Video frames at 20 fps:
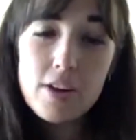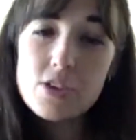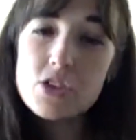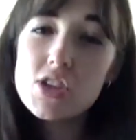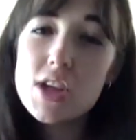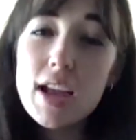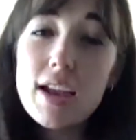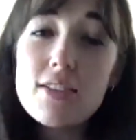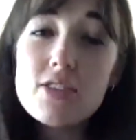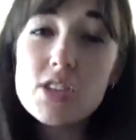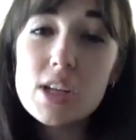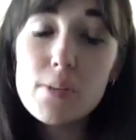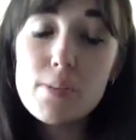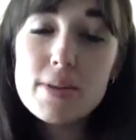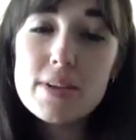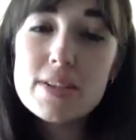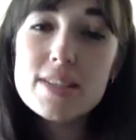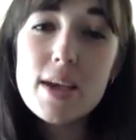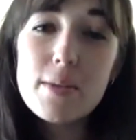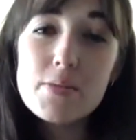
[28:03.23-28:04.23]
challenging
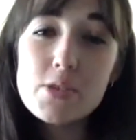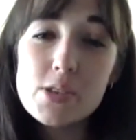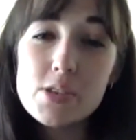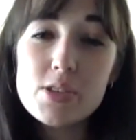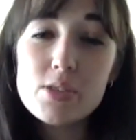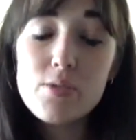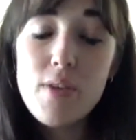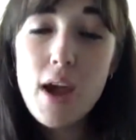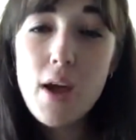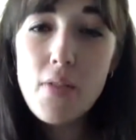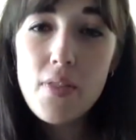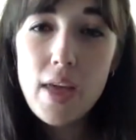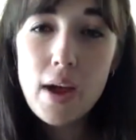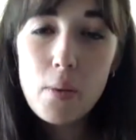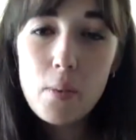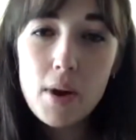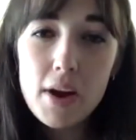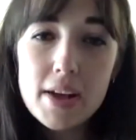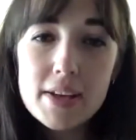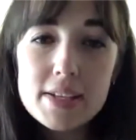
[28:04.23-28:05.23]
perceptions around
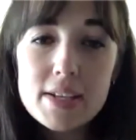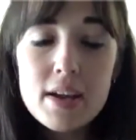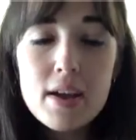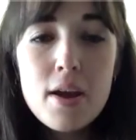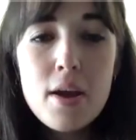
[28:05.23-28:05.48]
that word.